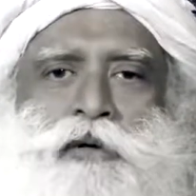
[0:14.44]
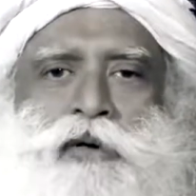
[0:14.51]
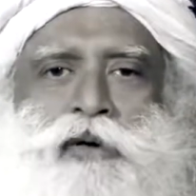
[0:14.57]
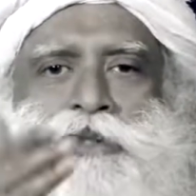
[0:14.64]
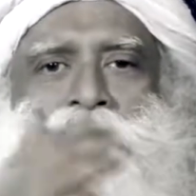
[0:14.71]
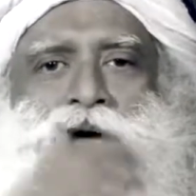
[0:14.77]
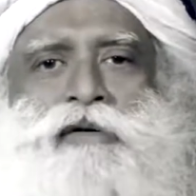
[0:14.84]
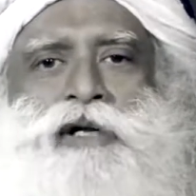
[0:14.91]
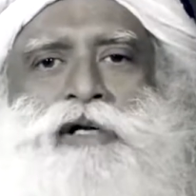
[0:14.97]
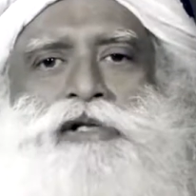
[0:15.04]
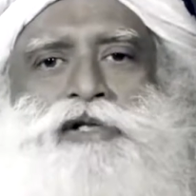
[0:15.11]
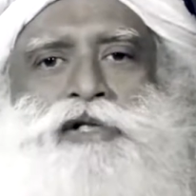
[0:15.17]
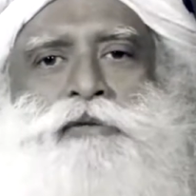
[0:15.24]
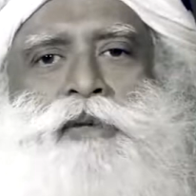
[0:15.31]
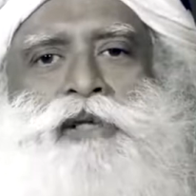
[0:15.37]
because our
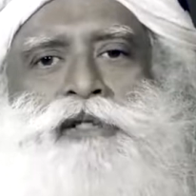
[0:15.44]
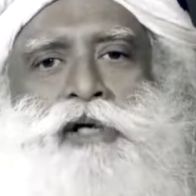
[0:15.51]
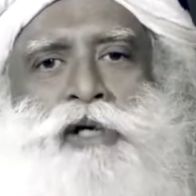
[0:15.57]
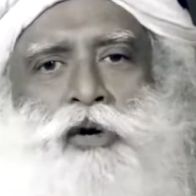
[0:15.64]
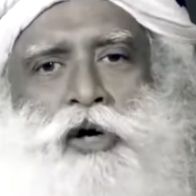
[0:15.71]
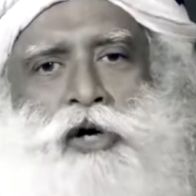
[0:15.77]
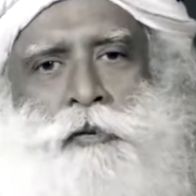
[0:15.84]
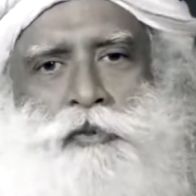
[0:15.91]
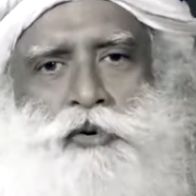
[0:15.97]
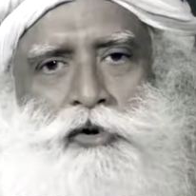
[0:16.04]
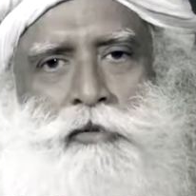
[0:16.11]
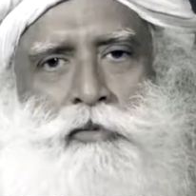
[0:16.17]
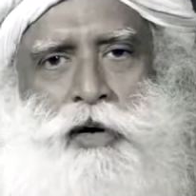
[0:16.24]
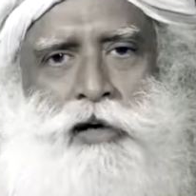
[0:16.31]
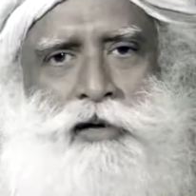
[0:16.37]
instruments are not up to
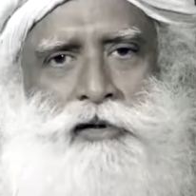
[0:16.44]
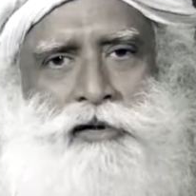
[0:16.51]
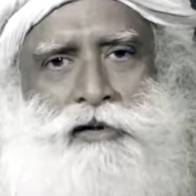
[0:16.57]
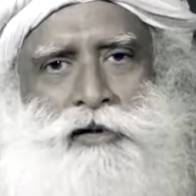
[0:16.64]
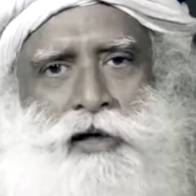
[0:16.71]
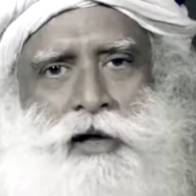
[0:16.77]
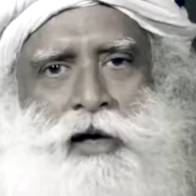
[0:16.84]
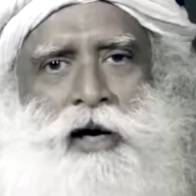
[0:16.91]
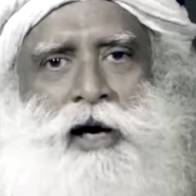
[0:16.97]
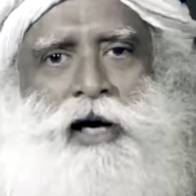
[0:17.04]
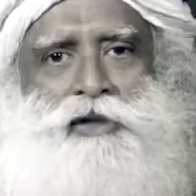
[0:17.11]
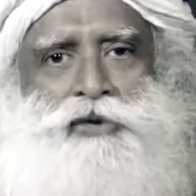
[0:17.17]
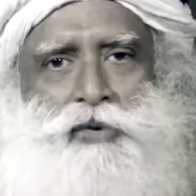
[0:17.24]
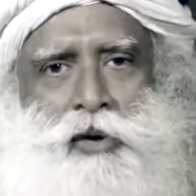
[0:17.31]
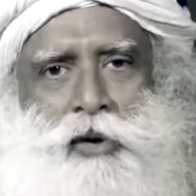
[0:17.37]
the mark?
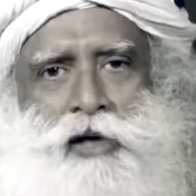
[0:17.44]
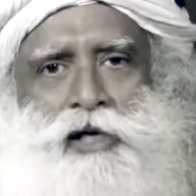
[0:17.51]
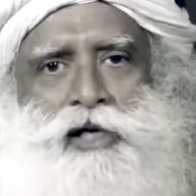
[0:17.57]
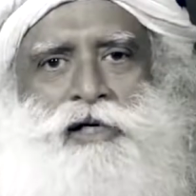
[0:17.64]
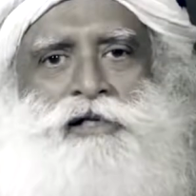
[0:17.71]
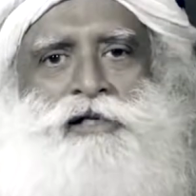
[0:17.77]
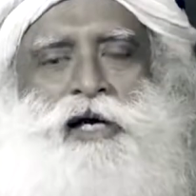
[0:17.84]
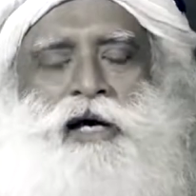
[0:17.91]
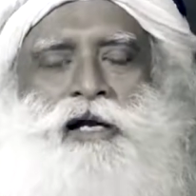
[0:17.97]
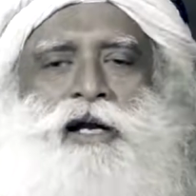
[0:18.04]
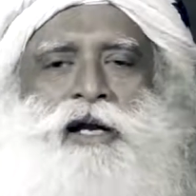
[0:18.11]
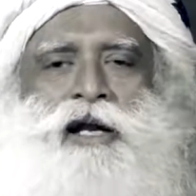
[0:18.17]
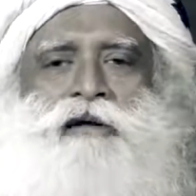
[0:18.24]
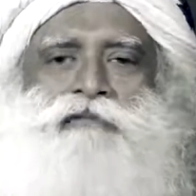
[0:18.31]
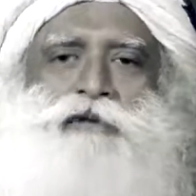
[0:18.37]
As you already said,
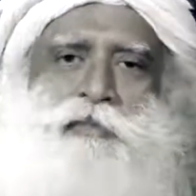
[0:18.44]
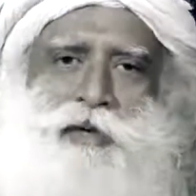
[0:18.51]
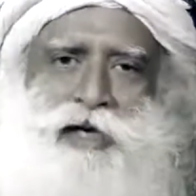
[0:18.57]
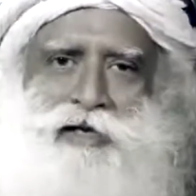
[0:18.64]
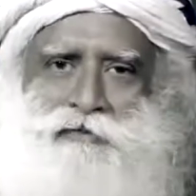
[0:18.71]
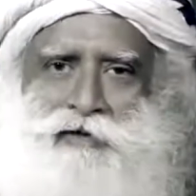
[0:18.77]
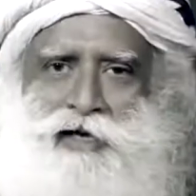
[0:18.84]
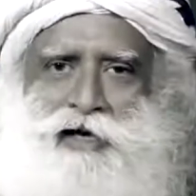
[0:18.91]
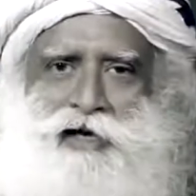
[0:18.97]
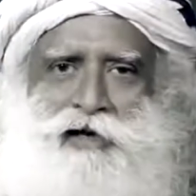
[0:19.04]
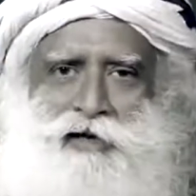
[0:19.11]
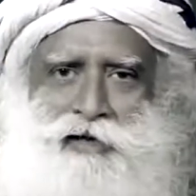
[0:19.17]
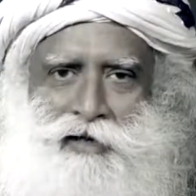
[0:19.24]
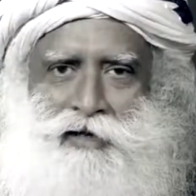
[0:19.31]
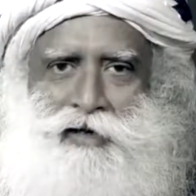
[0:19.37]
and everybody will
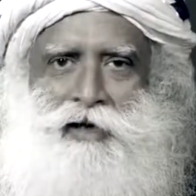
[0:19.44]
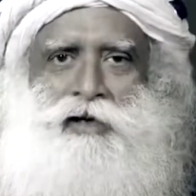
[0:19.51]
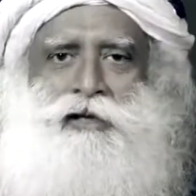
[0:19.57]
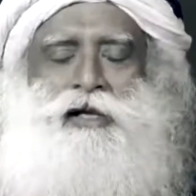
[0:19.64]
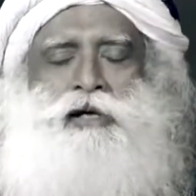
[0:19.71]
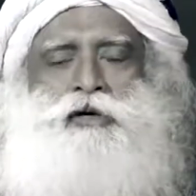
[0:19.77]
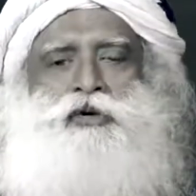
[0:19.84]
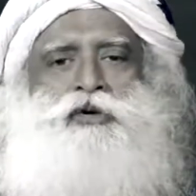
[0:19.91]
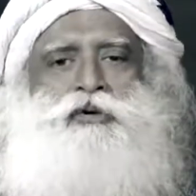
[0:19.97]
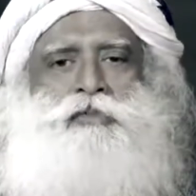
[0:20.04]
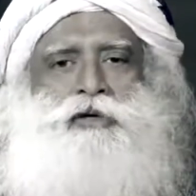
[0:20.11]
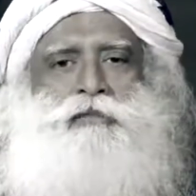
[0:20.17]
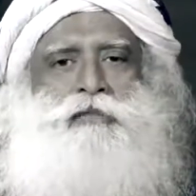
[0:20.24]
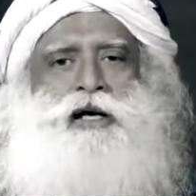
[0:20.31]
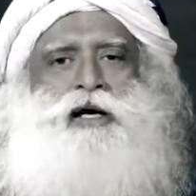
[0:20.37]
agree, that human